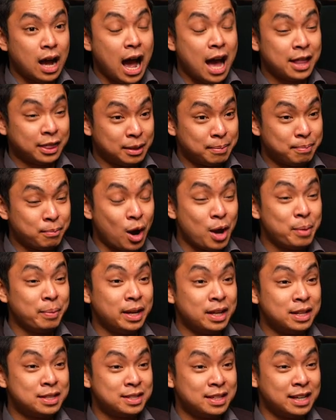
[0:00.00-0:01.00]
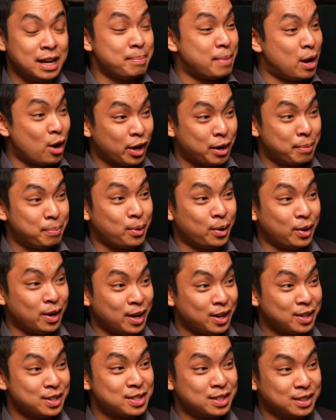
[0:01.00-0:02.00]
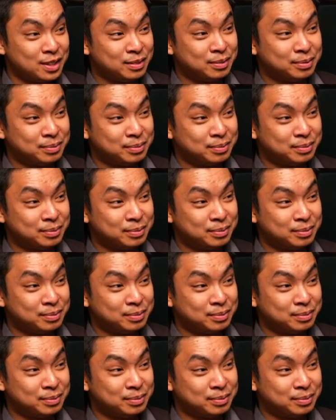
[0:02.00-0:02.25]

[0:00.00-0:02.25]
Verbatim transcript: At the moment, it's the American products.